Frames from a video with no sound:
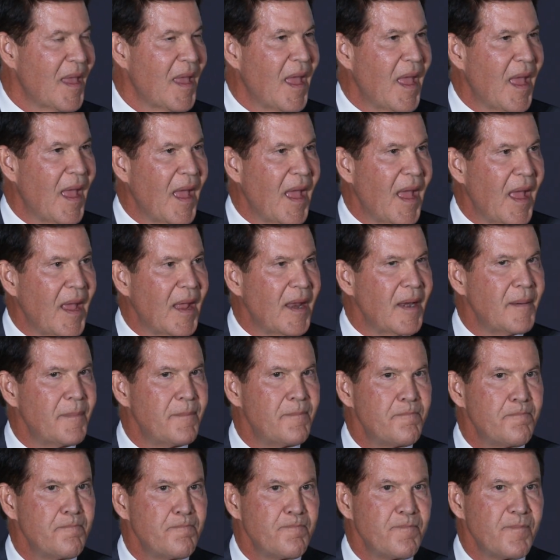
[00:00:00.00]
And
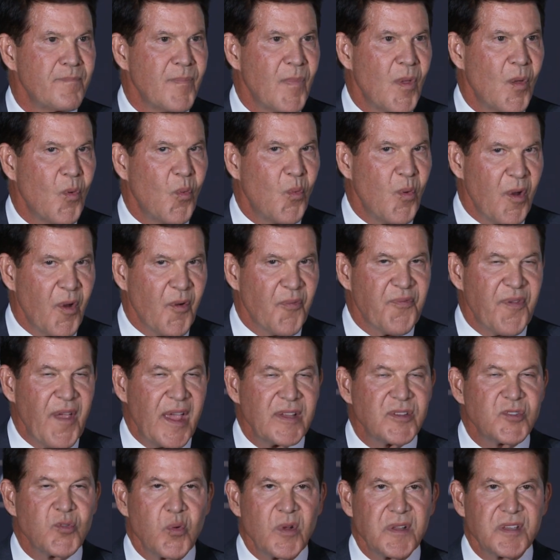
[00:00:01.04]
we were
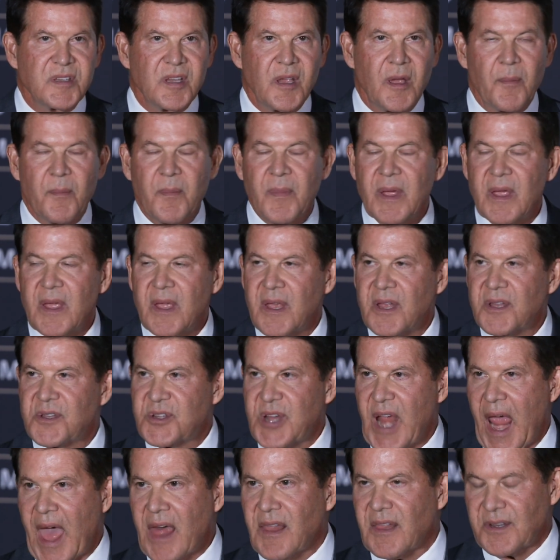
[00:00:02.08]
faced with some
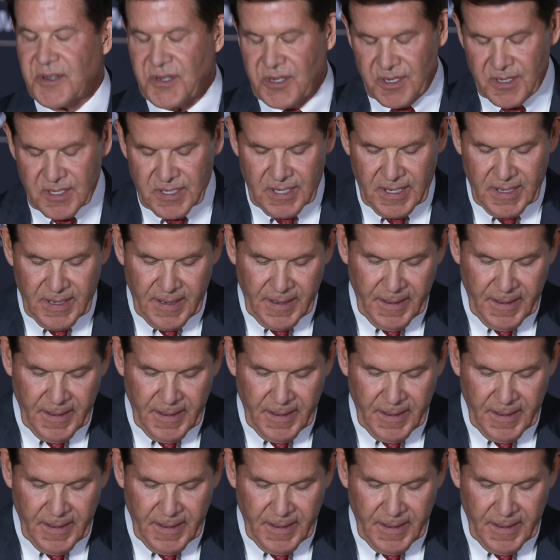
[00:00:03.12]
challenges